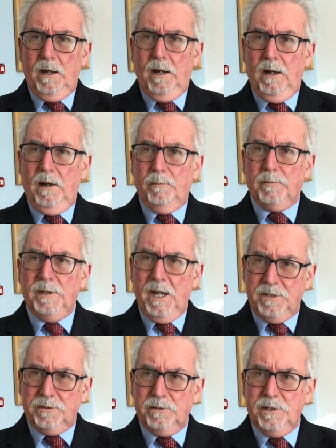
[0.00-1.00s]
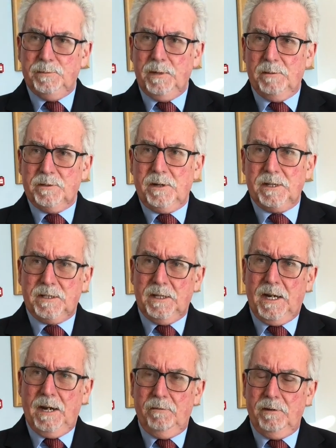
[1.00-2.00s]
The national newspapers are actually
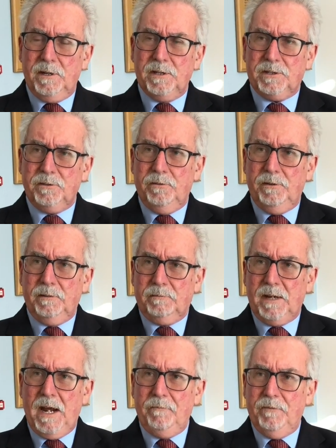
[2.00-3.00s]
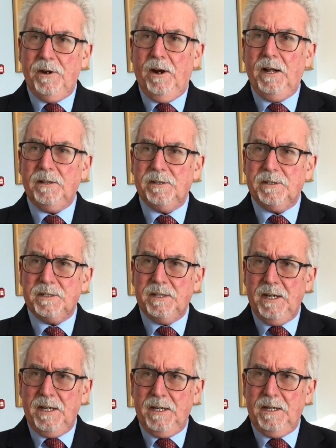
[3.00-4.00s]
carrying a story in Canvey Island
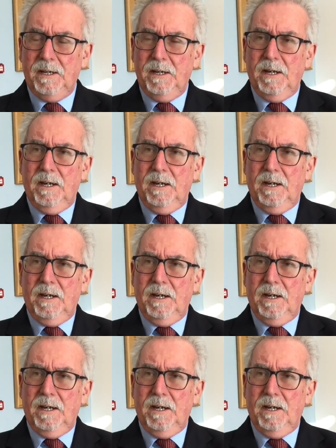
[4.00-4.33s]
today,